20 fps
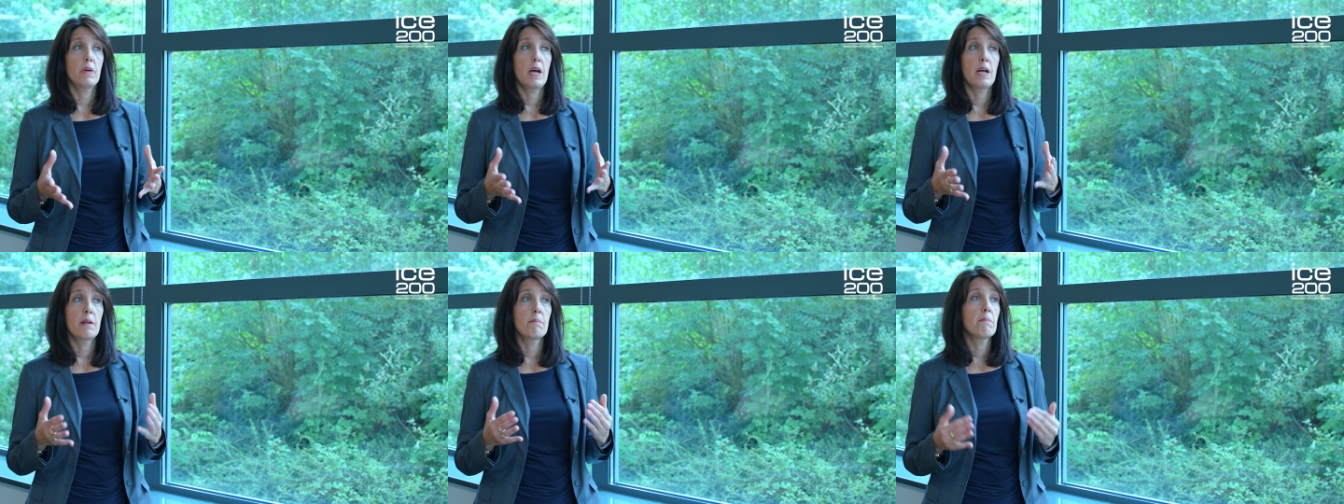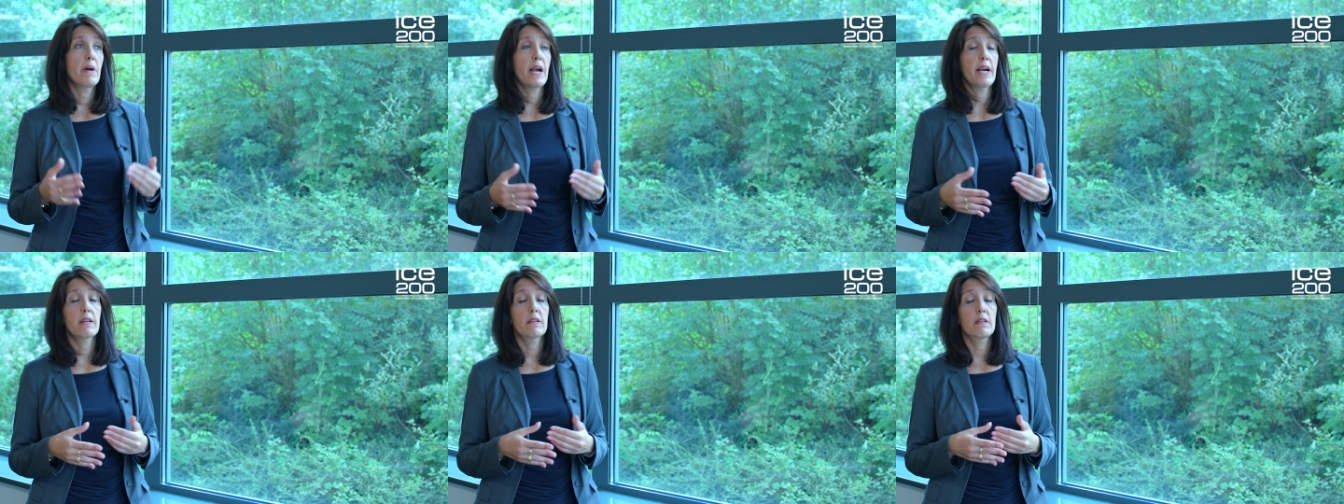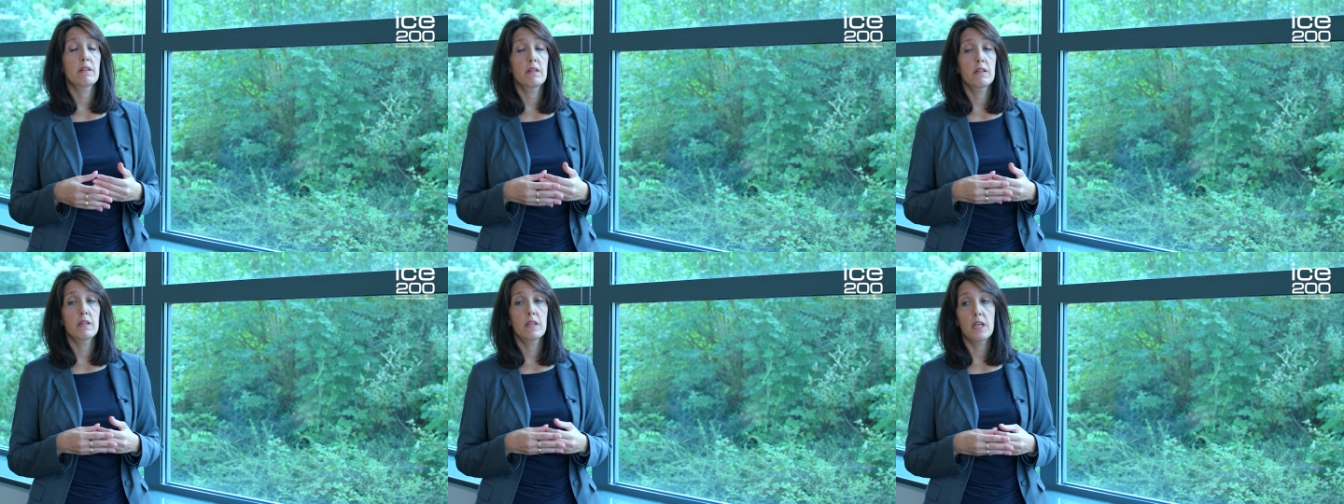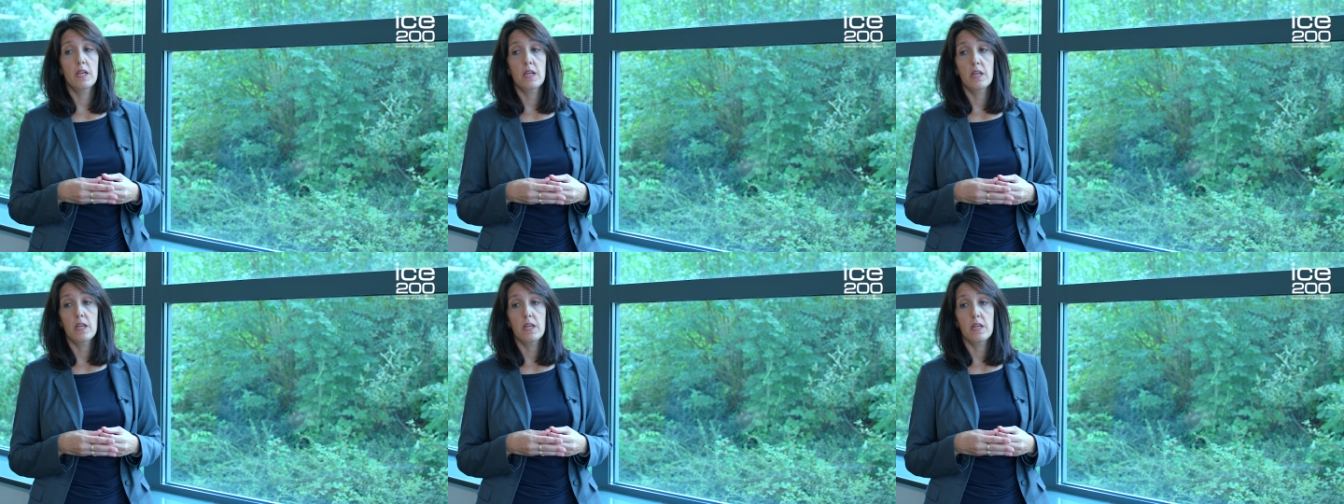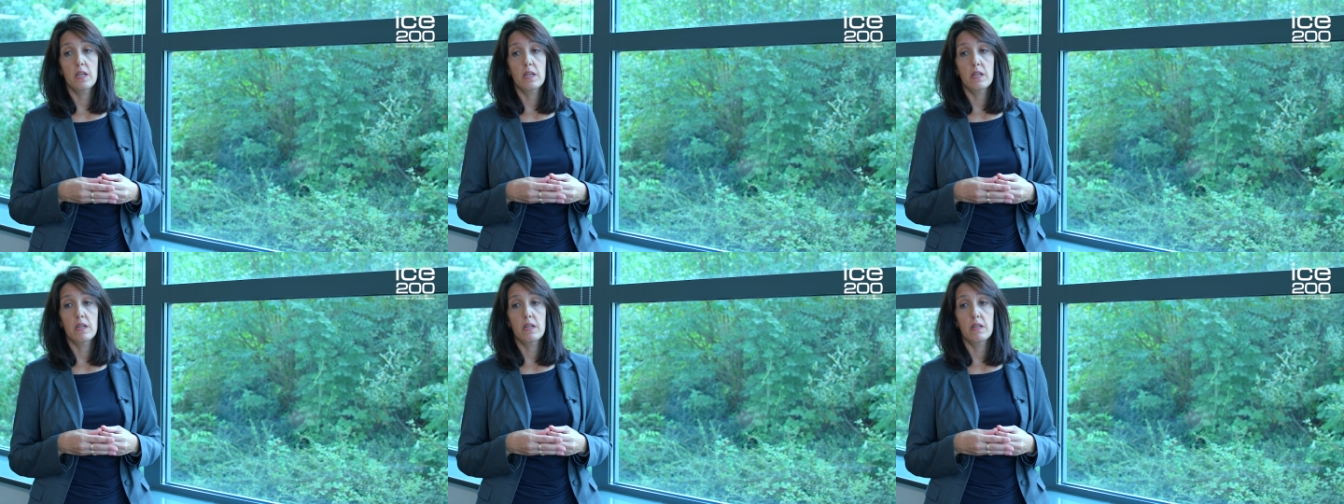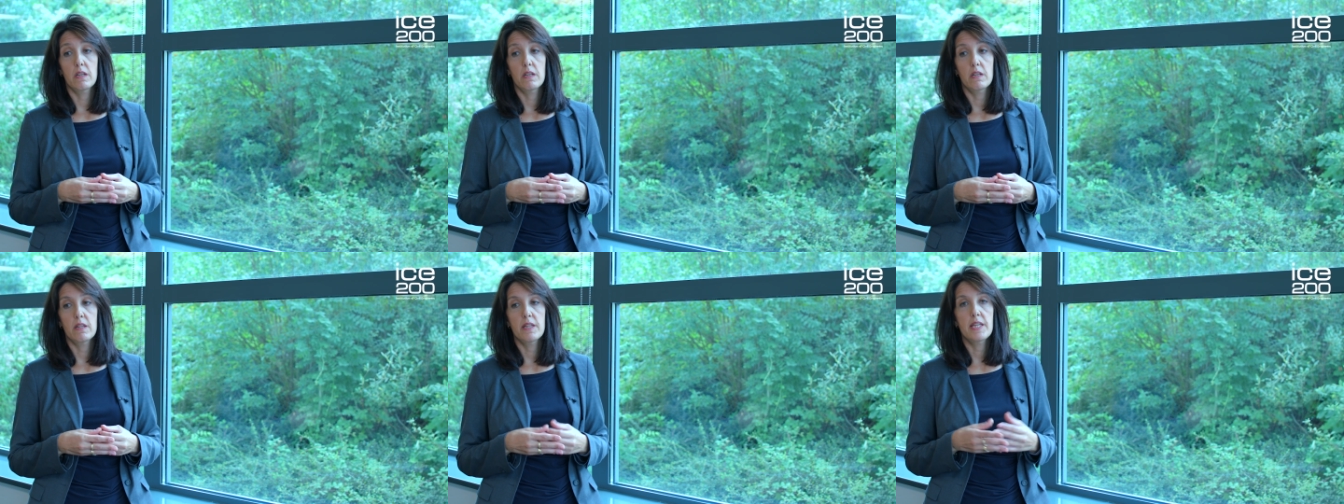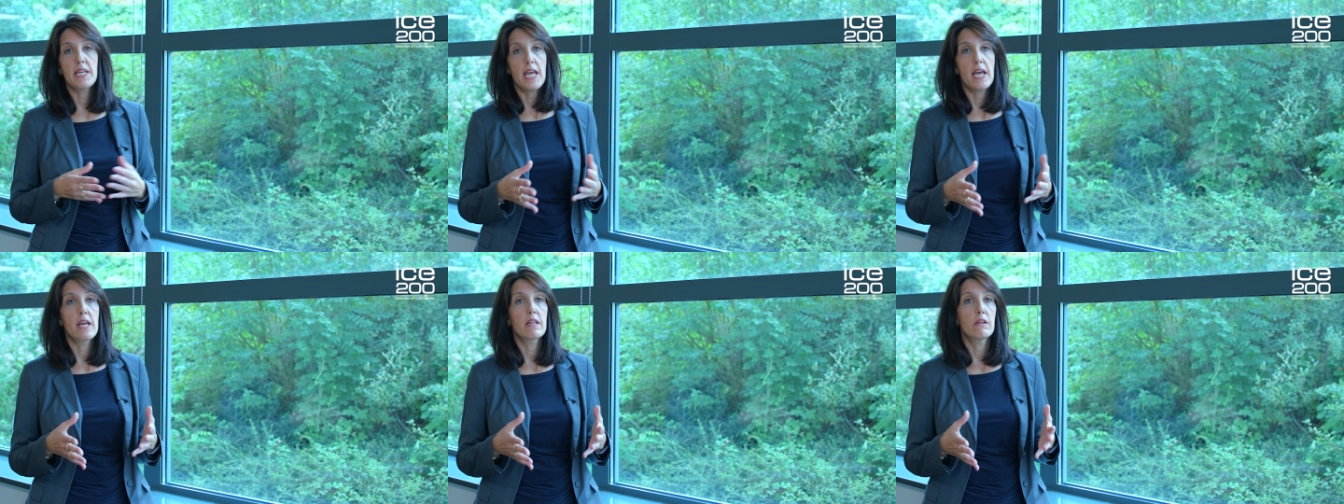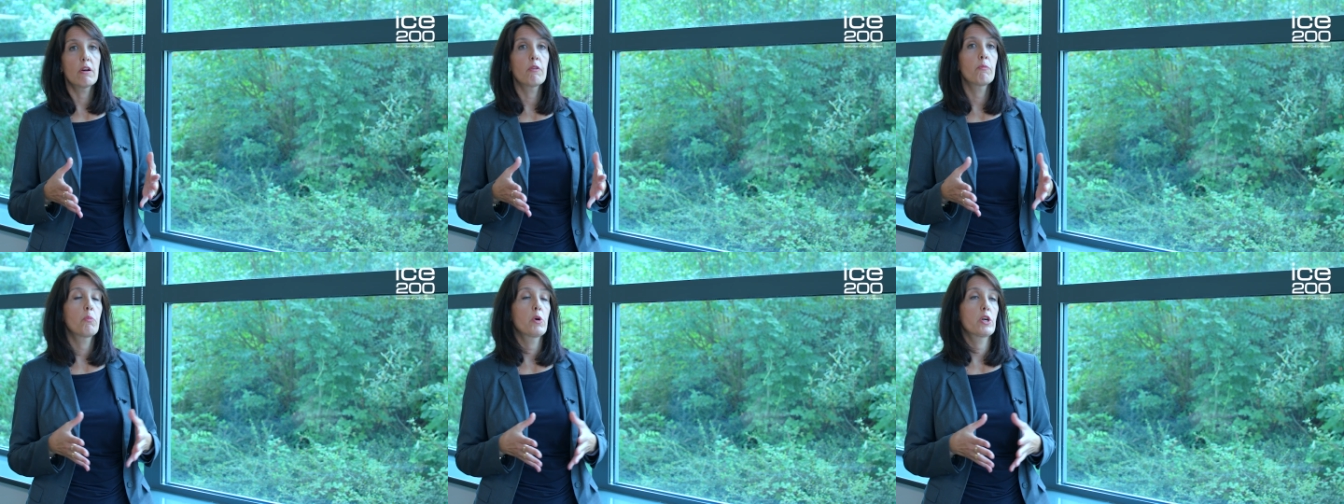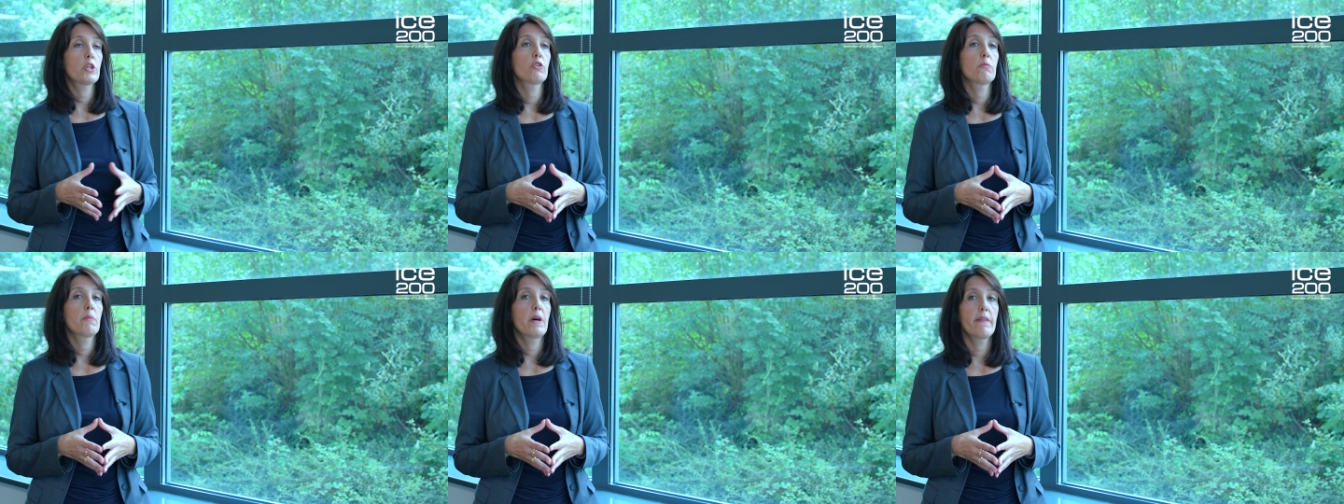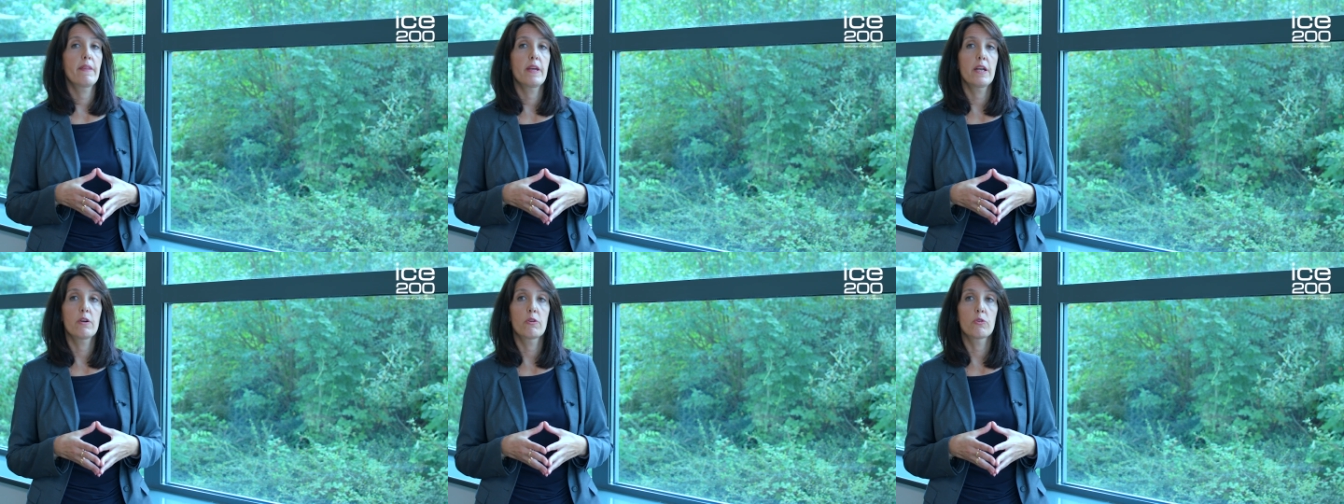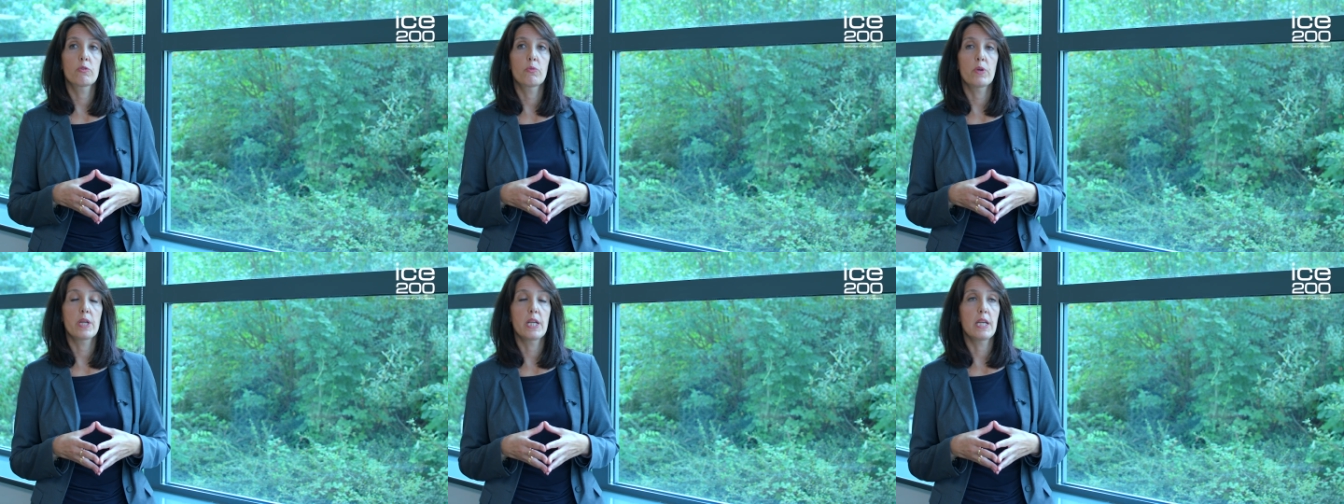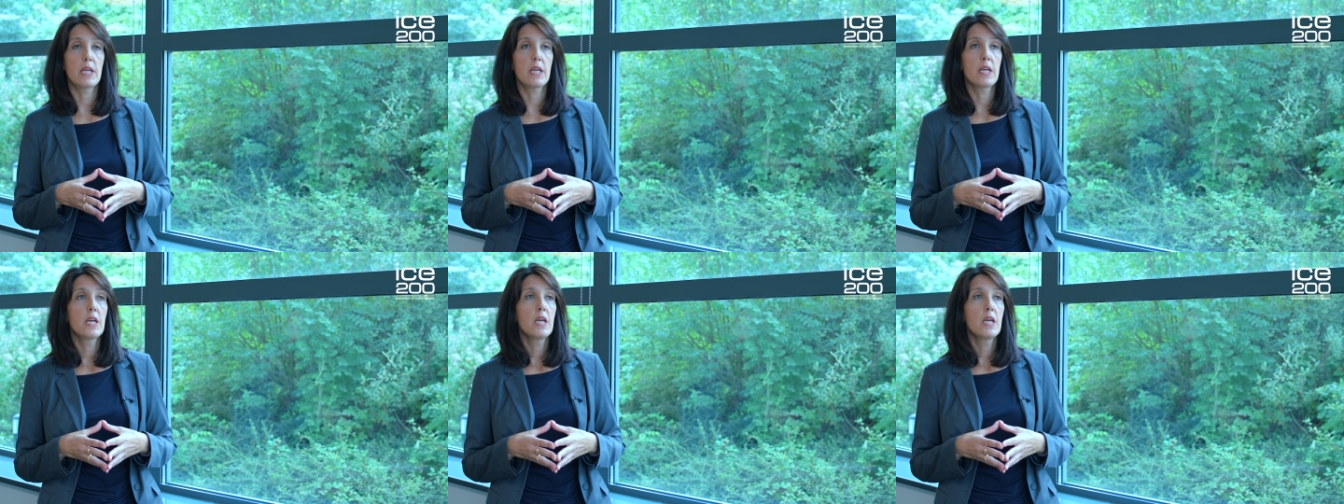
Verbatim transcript: and marked the, the end of Puerto Madero, really.